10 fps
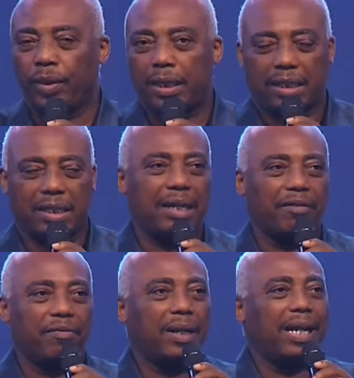This is
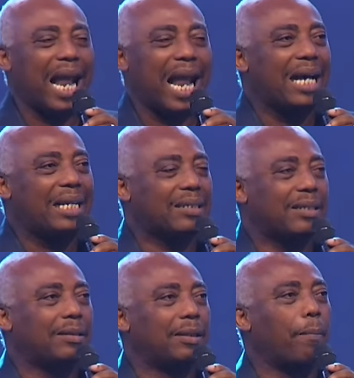the
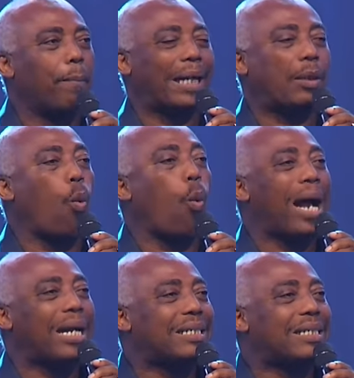last but
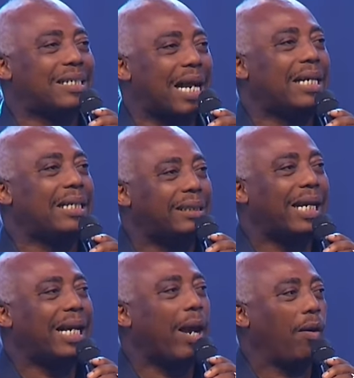one
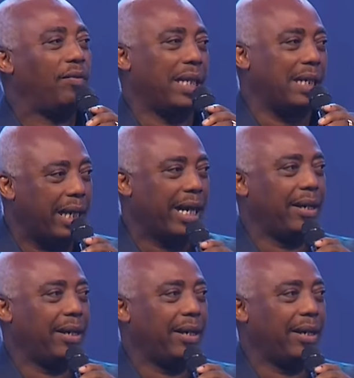Sunday of the year.